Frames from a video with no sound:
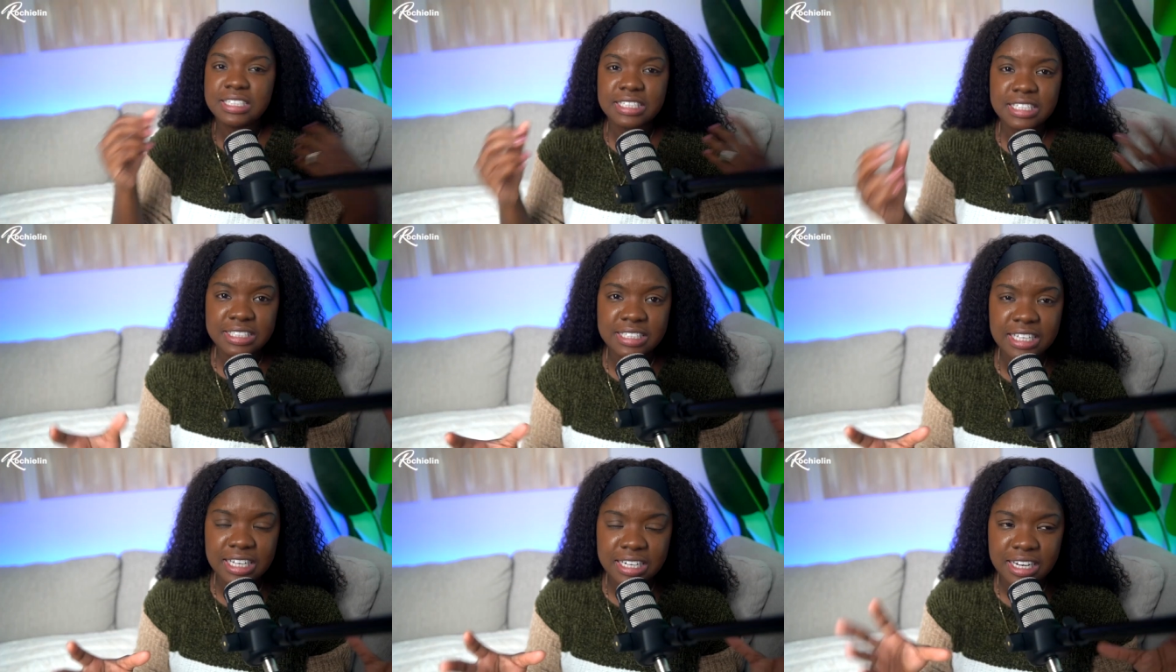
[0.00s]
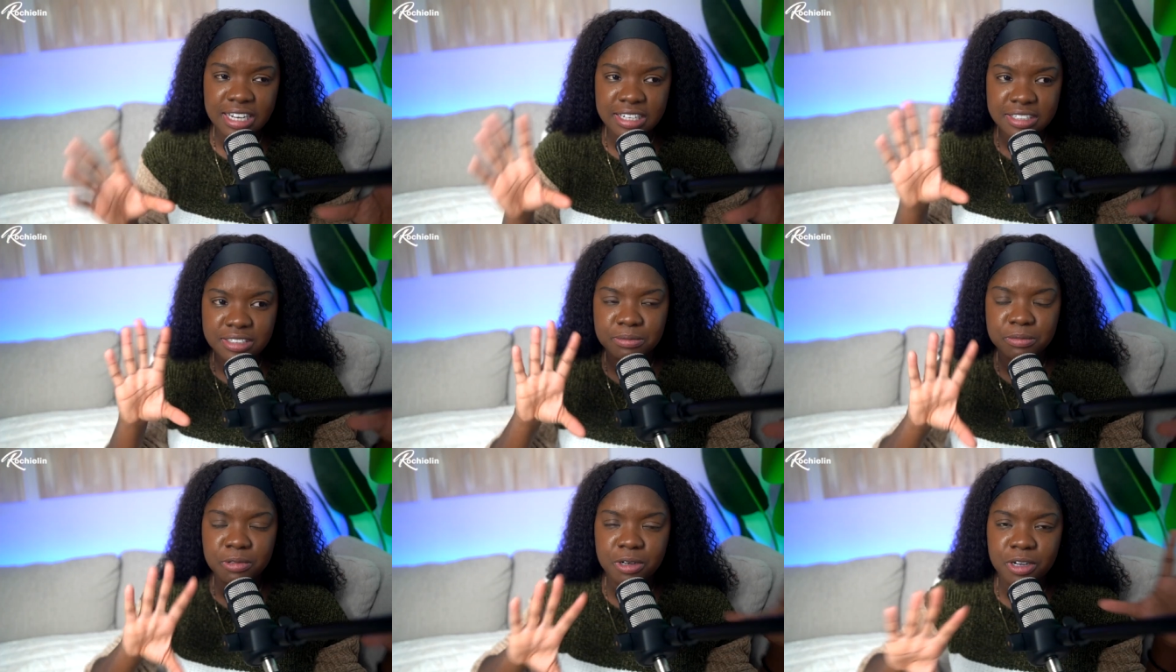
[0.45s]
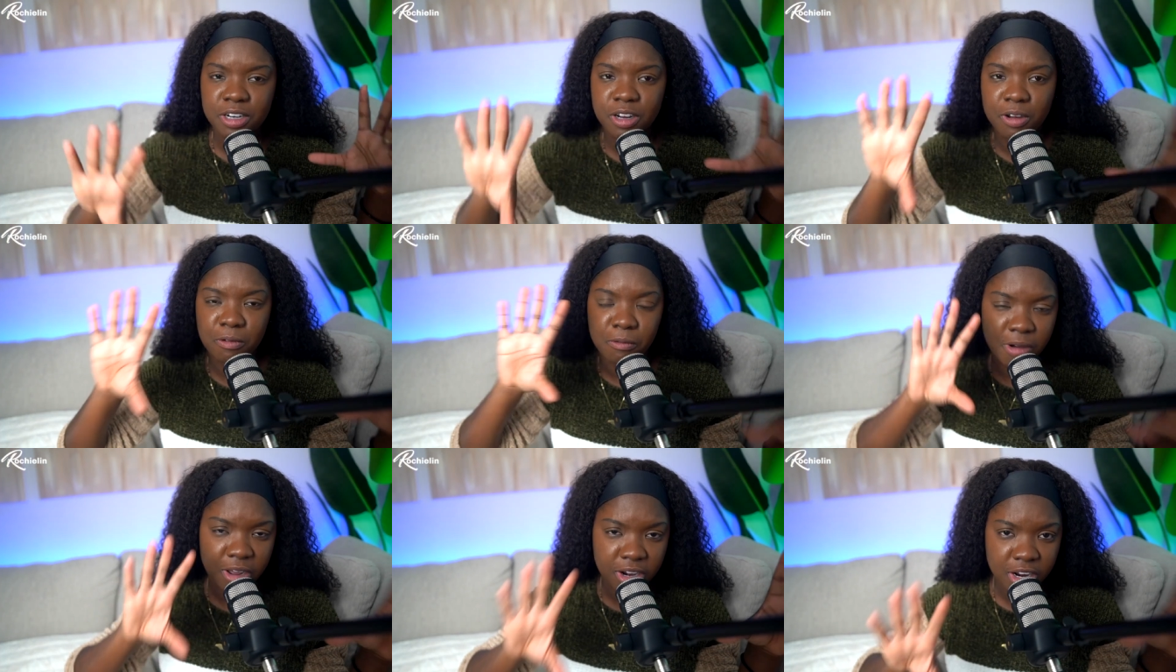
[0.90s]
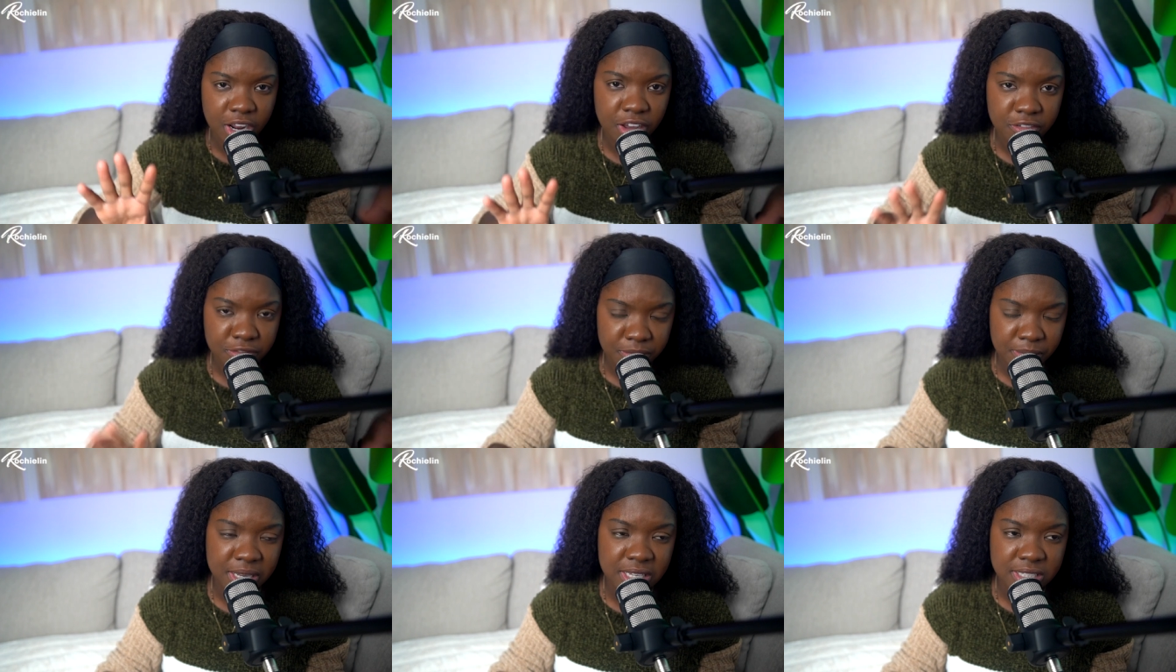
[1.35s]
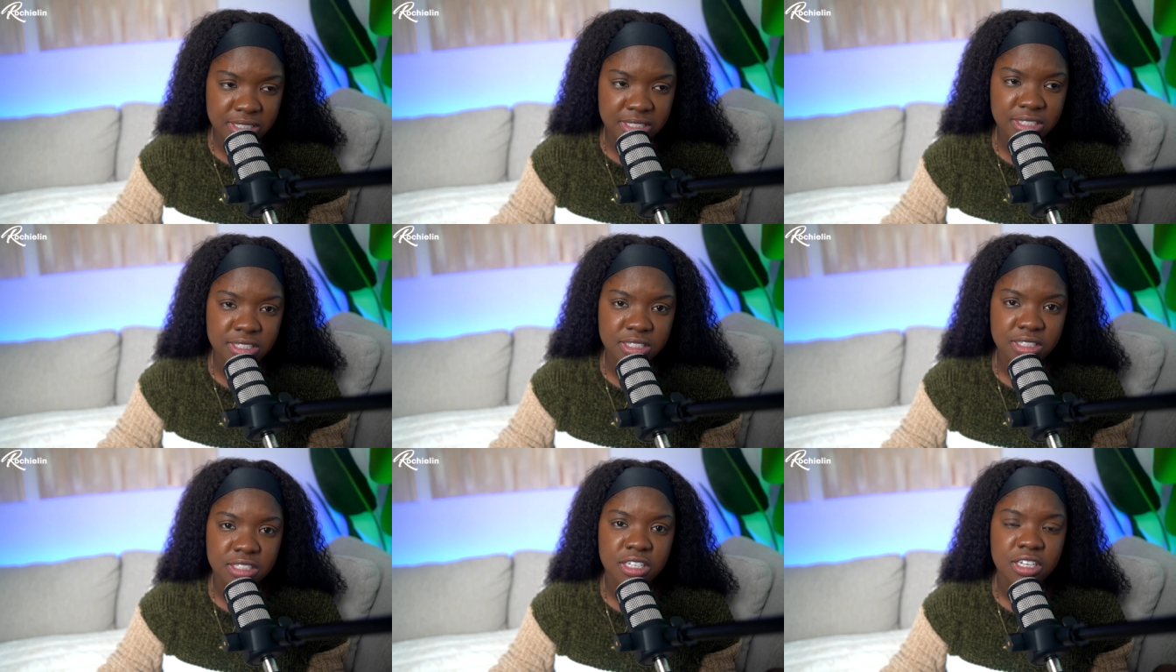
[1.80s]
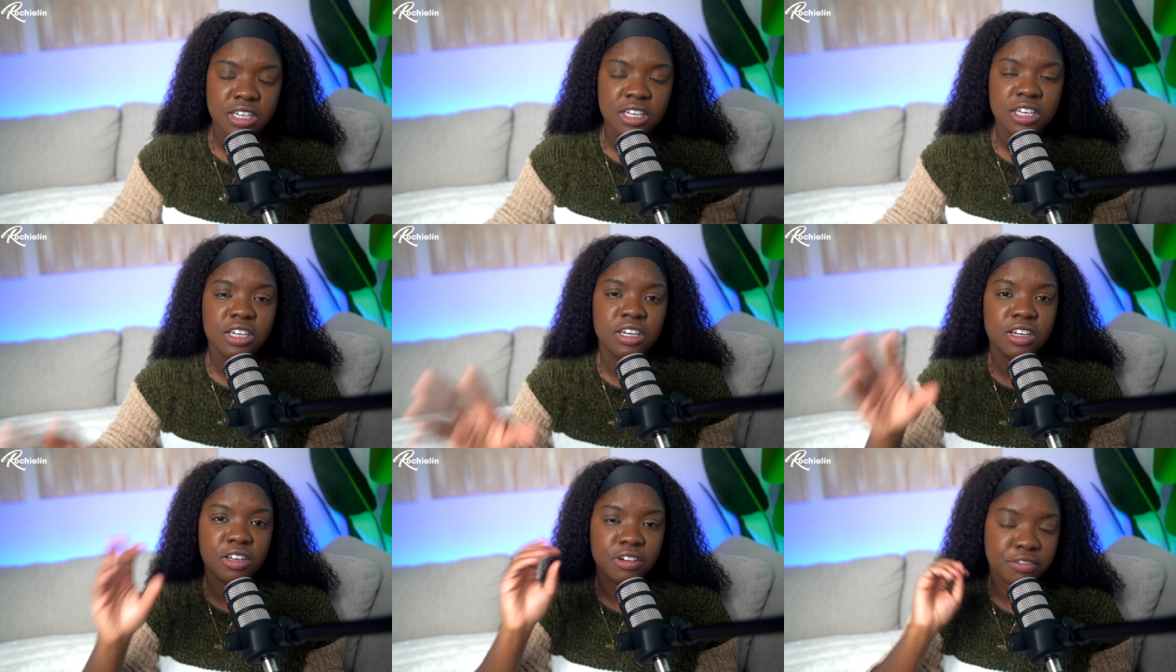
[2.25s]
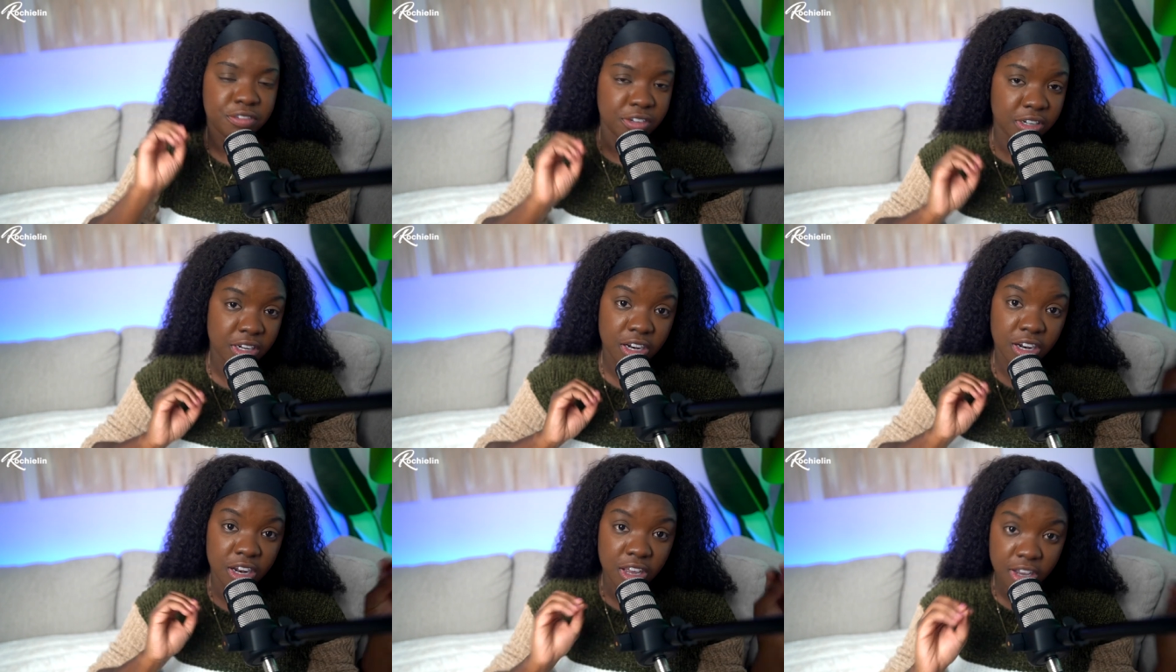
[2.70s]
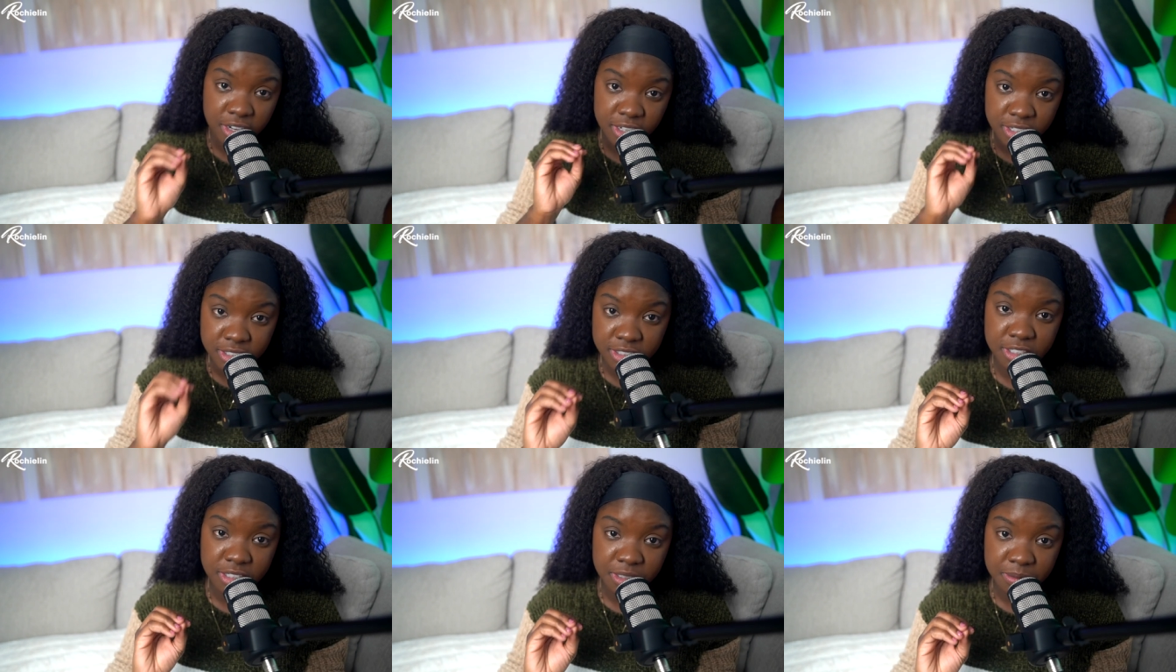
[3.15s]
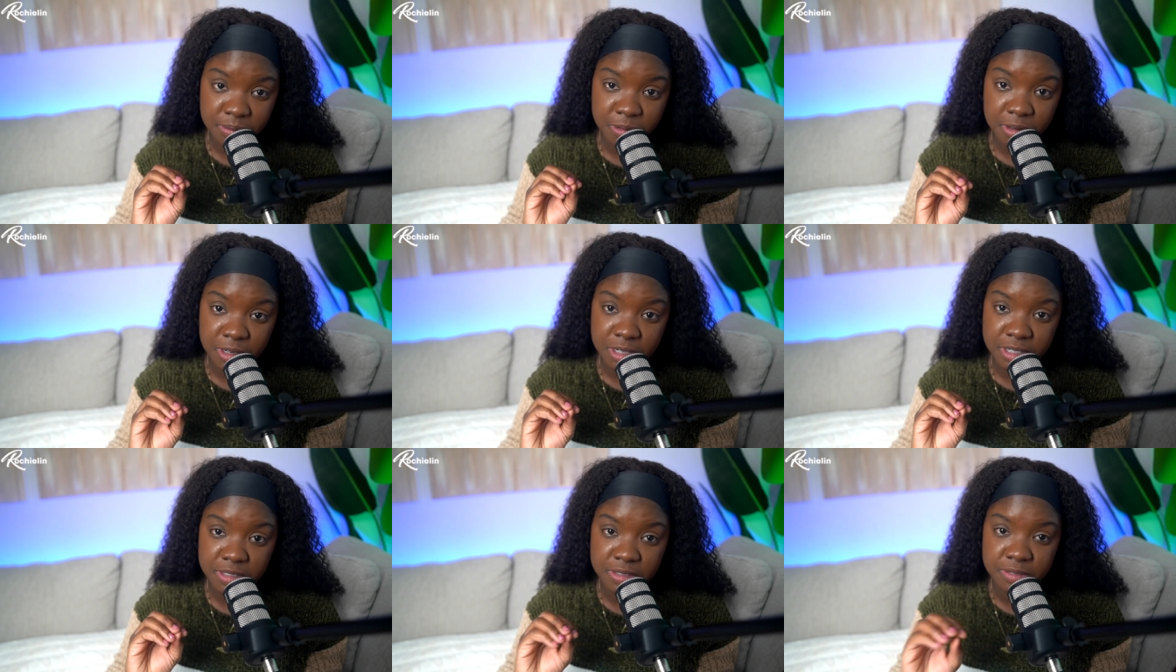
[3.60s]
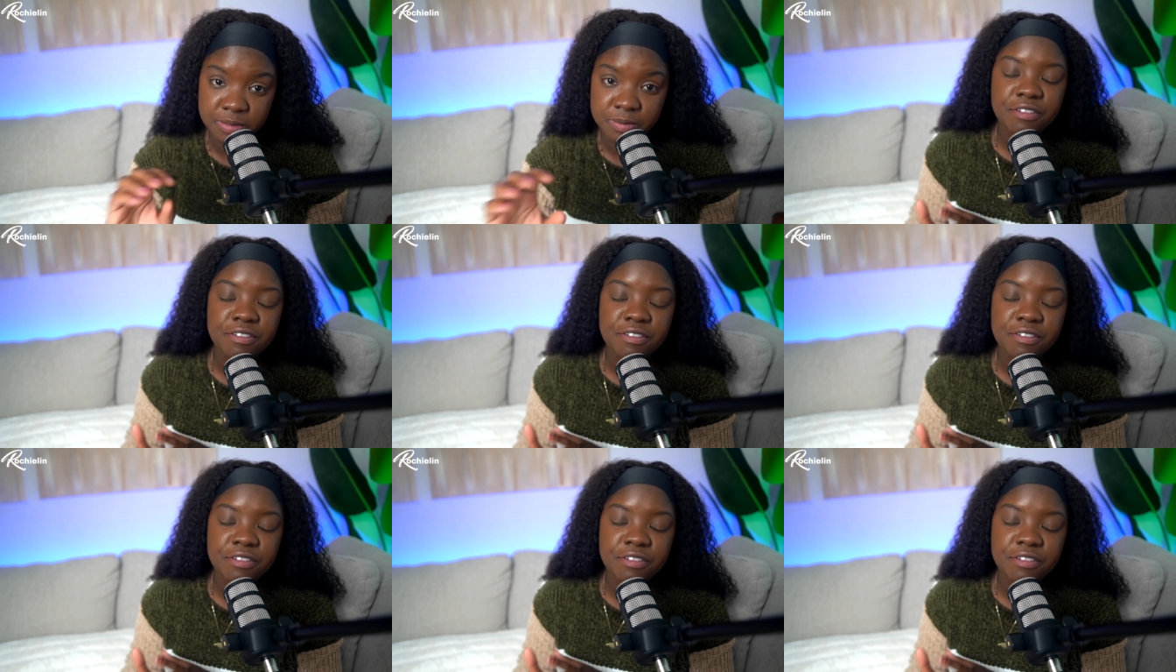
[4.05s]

I said, that's more on a one off basis, not for the longer term one.